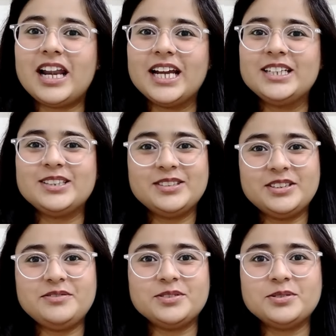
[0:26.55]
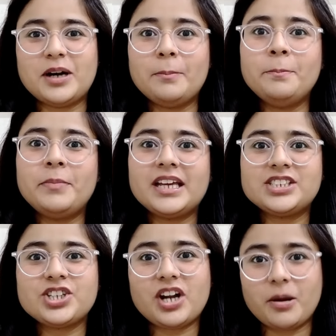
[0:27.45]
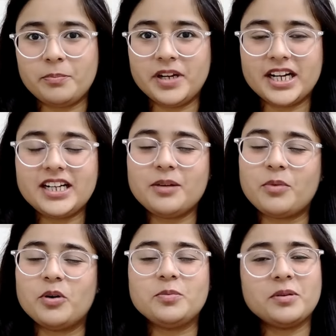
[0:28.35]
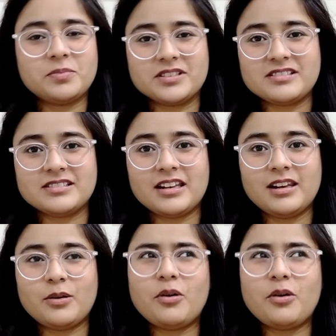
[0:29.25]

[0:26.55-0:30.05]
like to give you a major update about my personal